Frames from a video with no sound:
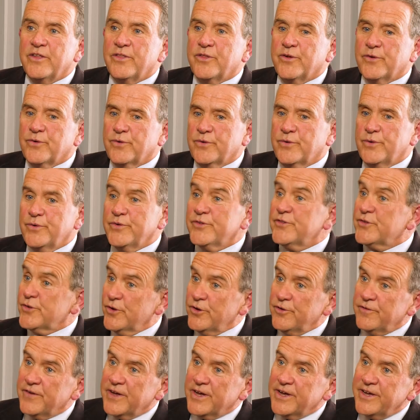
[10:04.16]
through
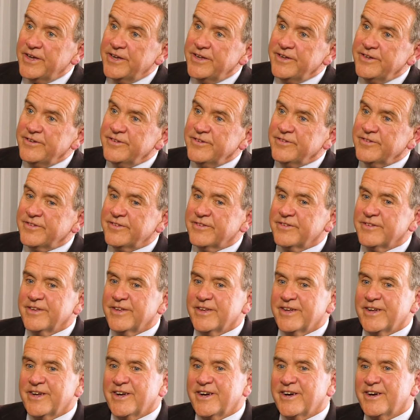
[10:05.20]
surveys,
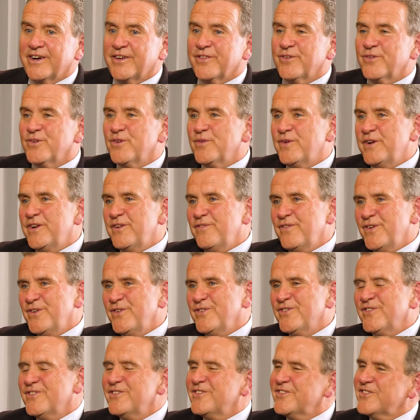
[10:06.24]
through
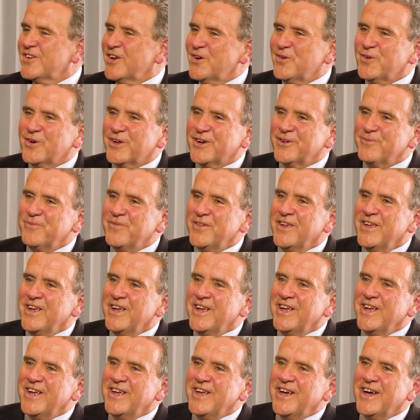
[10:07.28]
interviews and so on.
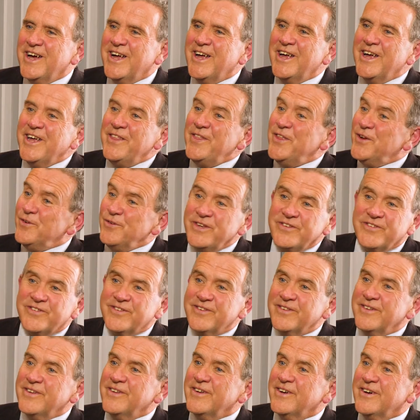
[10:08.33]
And there
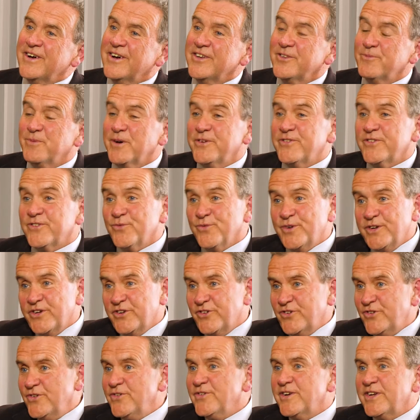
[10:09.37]
is, I suppose it's
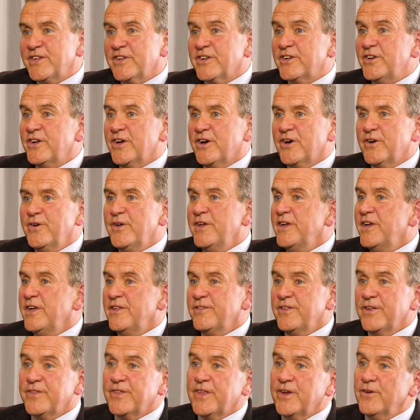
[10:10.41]
reassuring to know
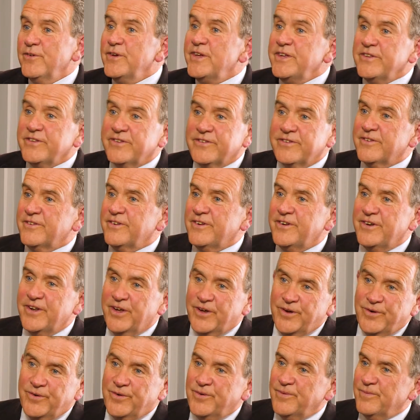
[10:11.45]
that there is
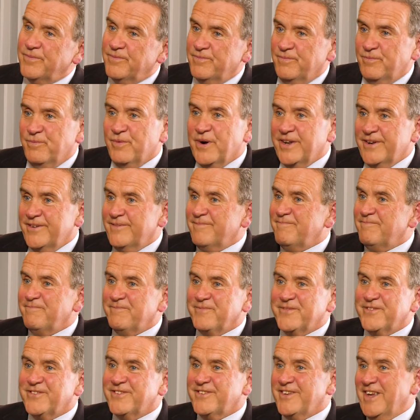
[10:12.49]
no one
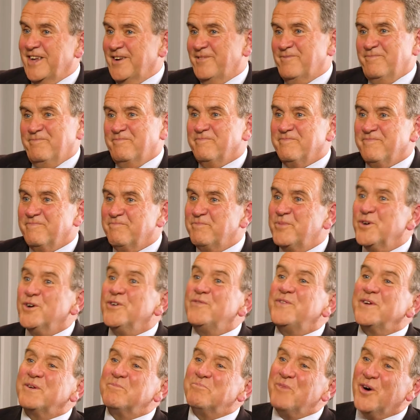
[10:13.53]
set
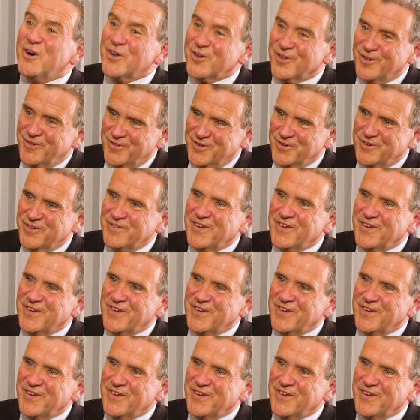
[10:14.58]
perfect model for